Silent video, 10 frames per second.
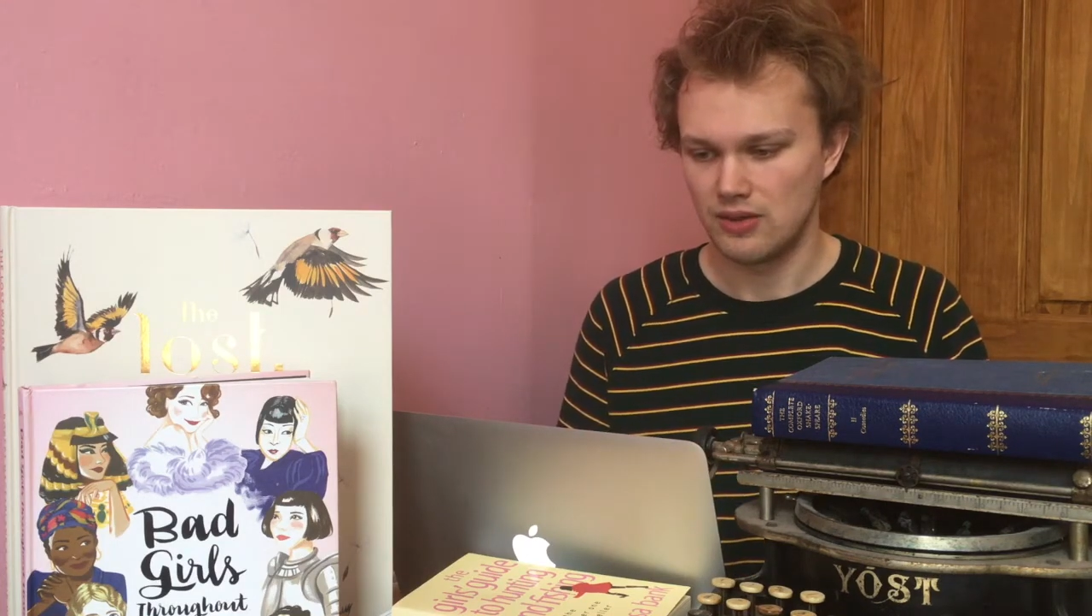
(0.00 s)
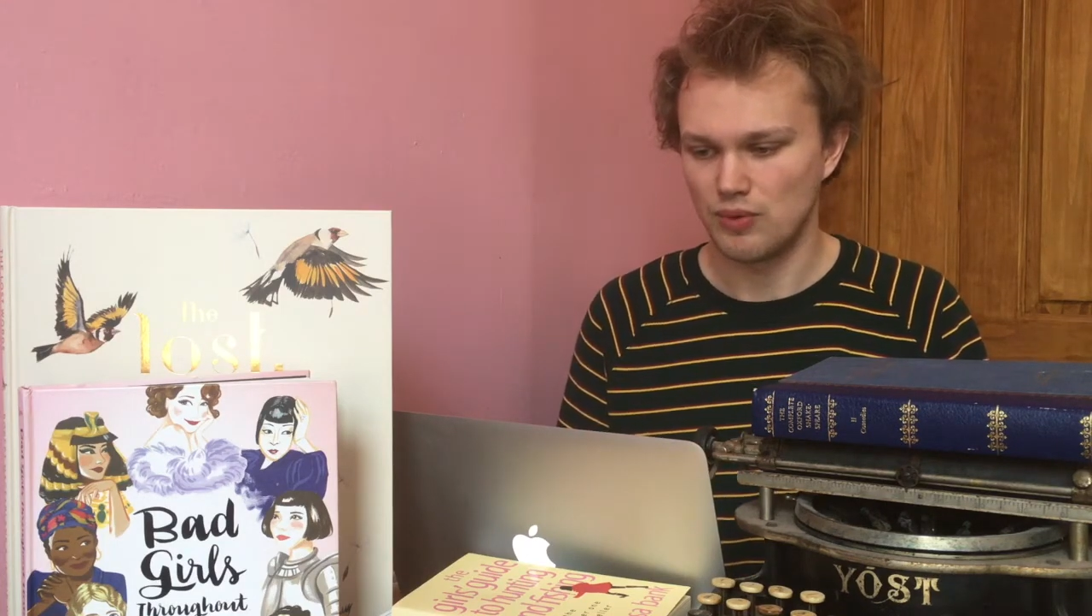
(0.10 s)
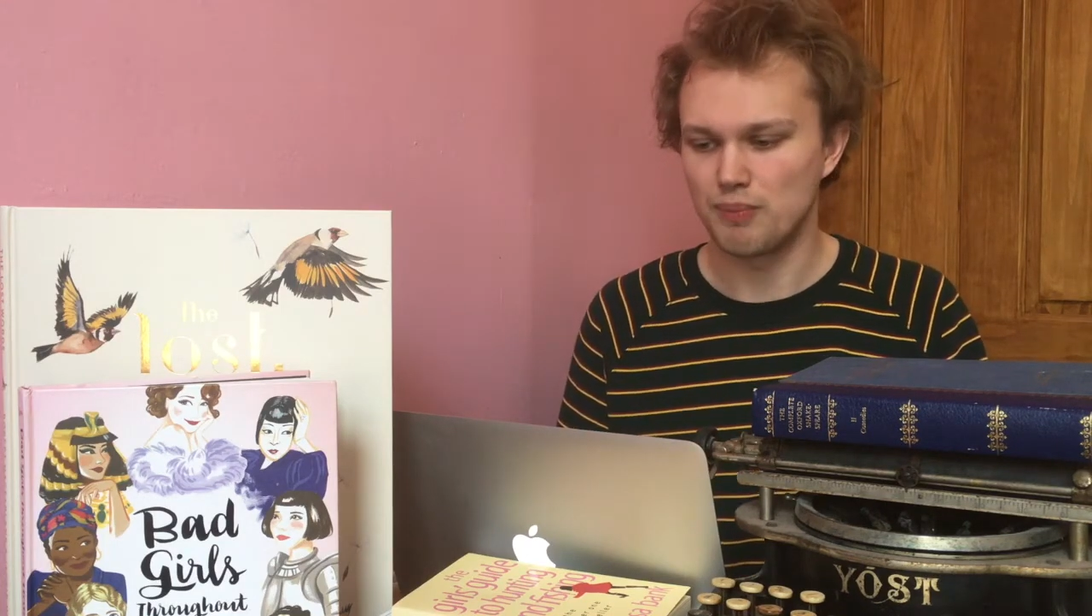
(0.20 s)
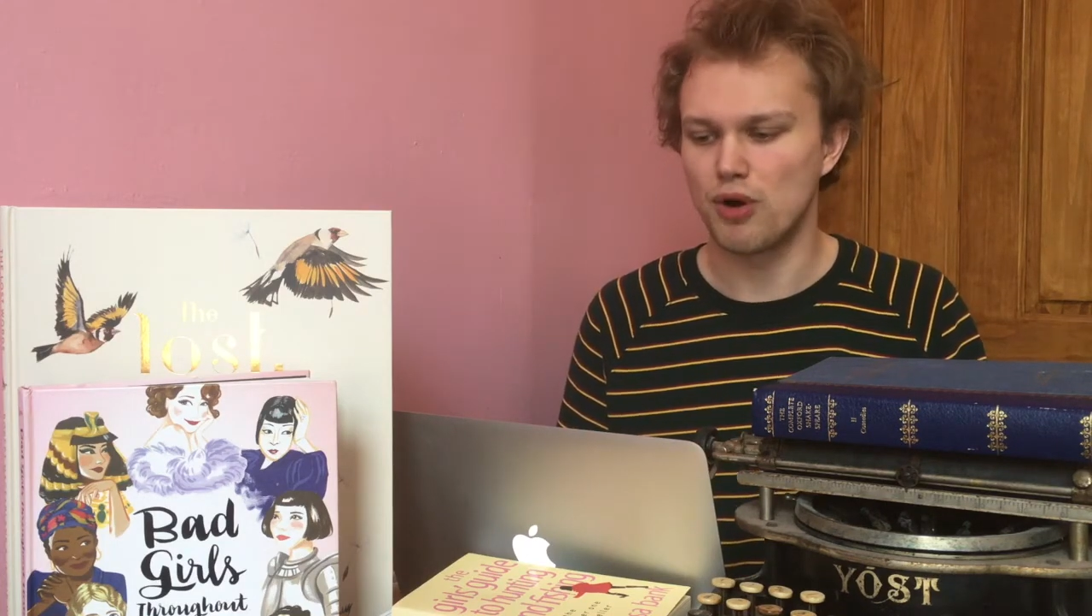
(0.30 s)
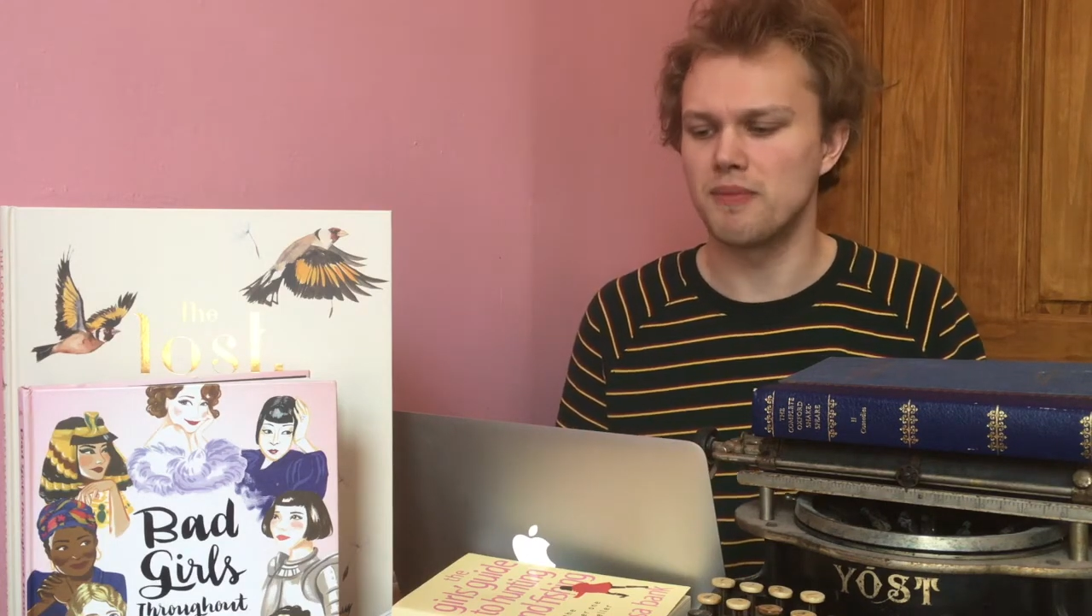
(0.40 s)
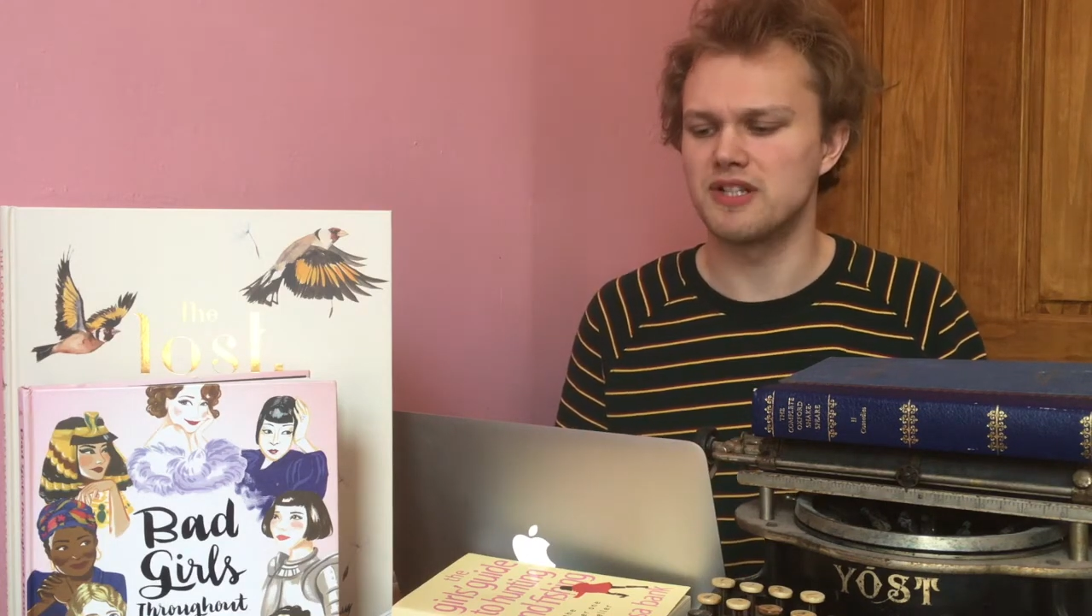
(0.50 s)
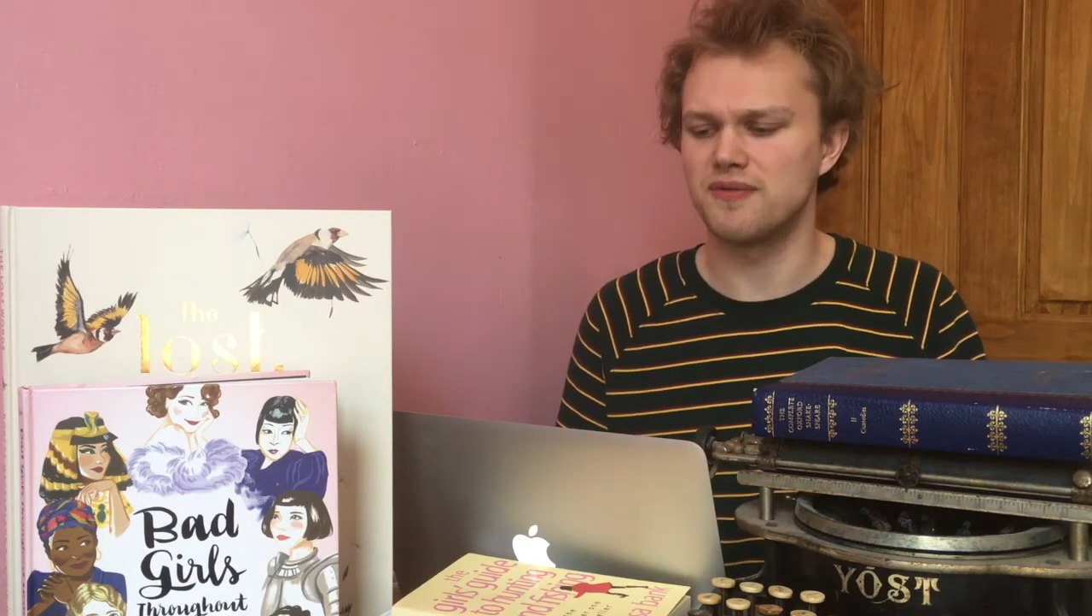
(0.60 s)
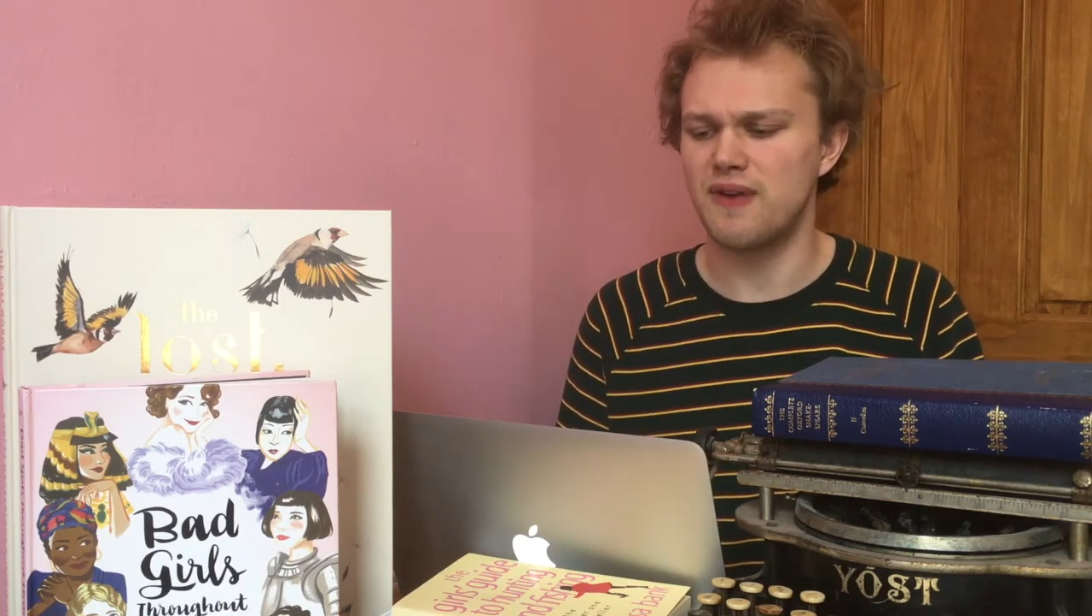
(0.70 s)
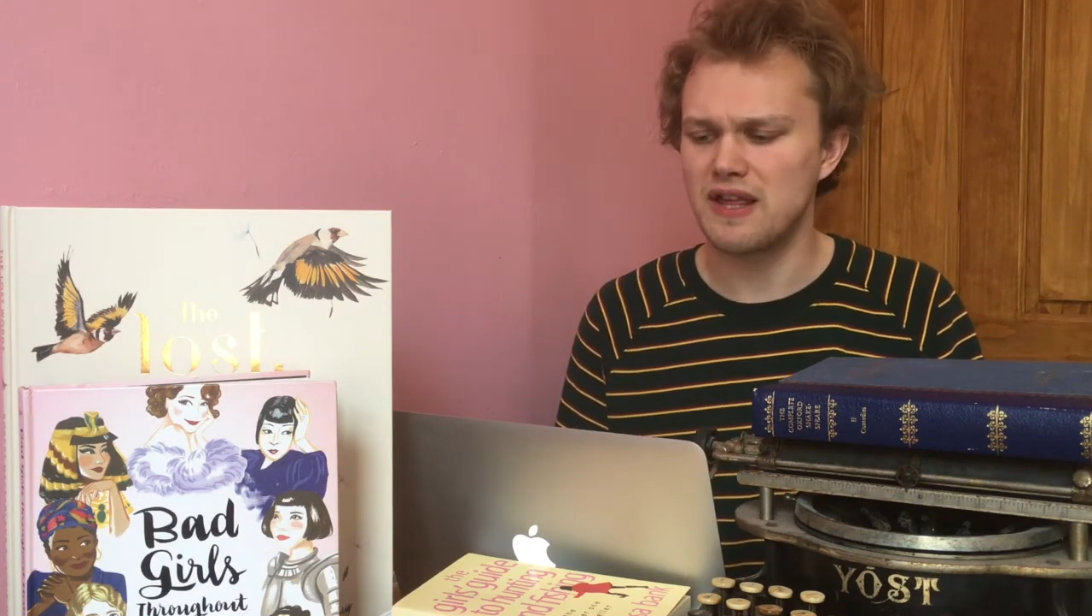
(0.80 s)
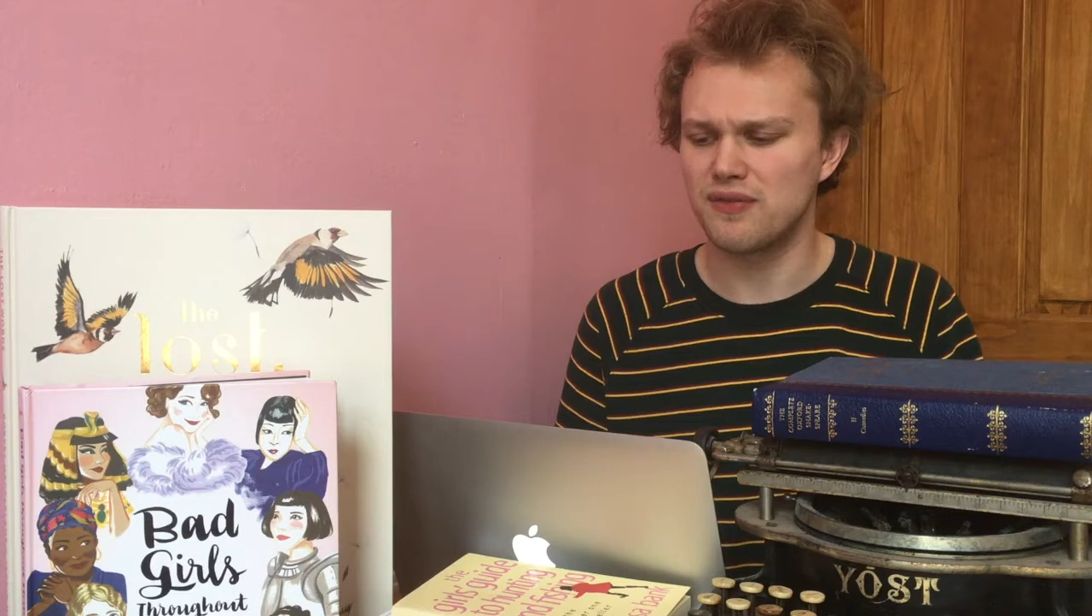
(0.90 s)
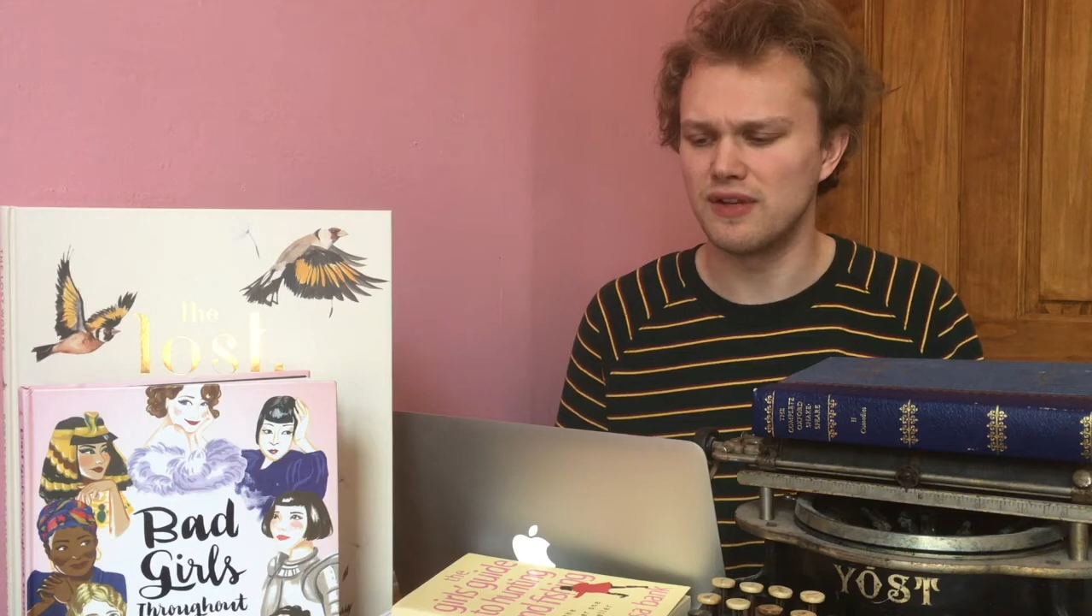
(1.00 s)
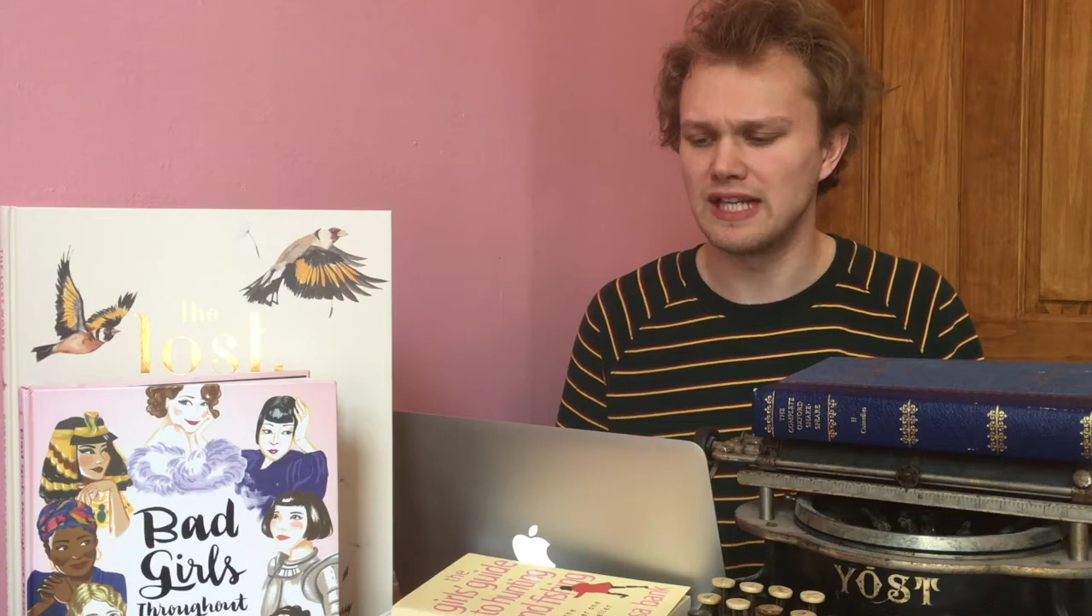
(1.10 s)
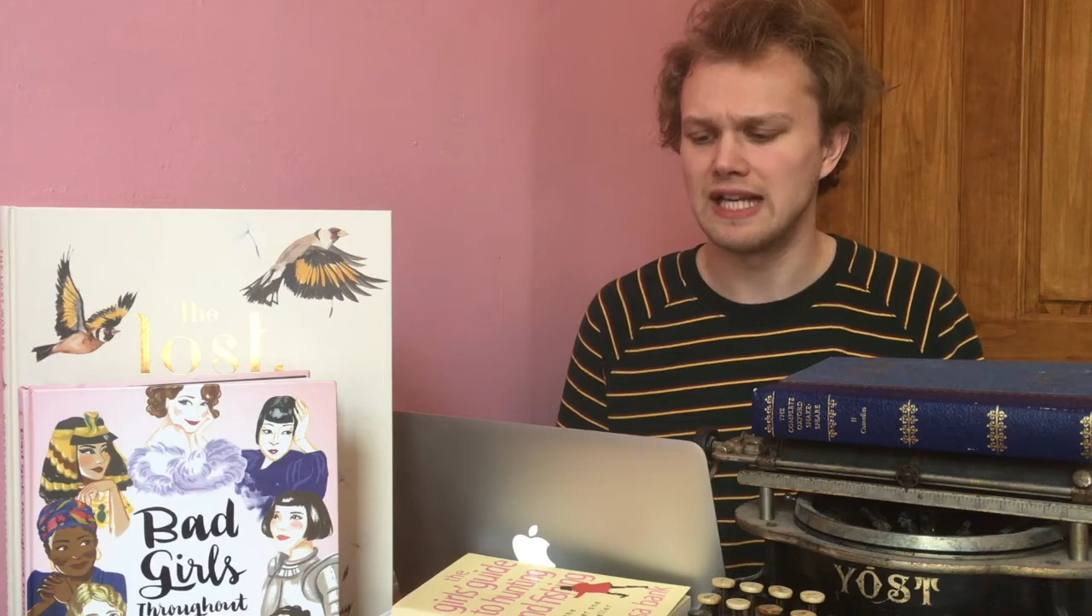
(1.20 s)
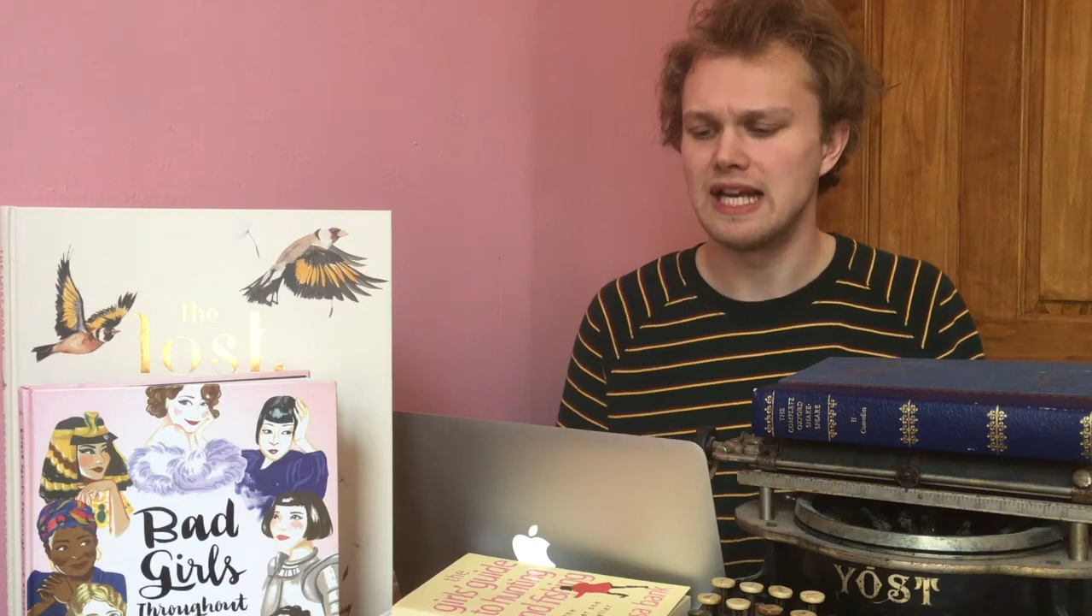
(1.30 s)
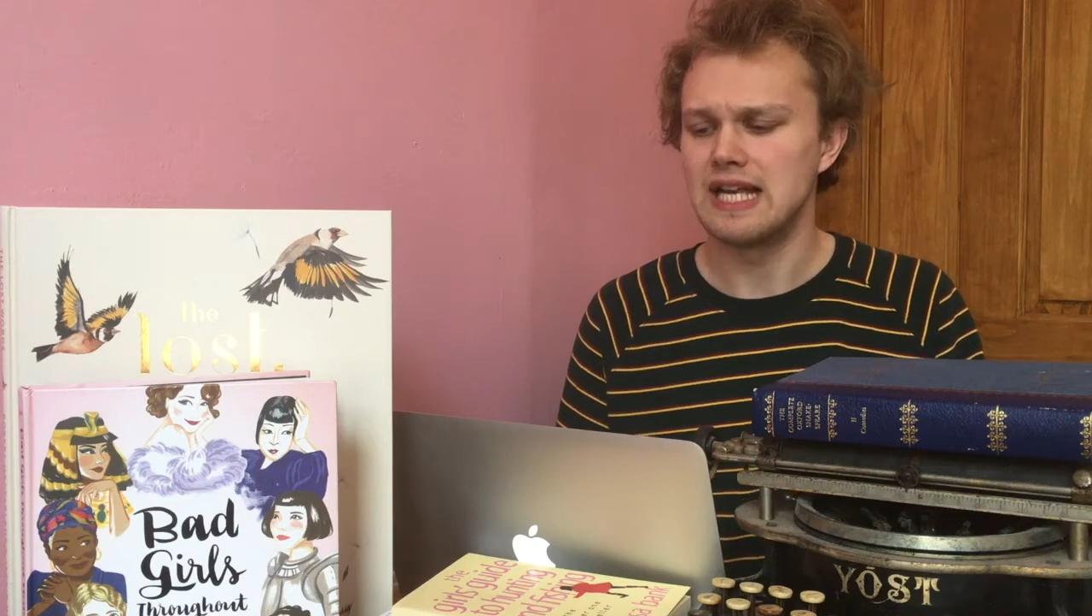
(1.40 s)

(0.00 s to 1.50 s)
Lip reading: We promise faithfully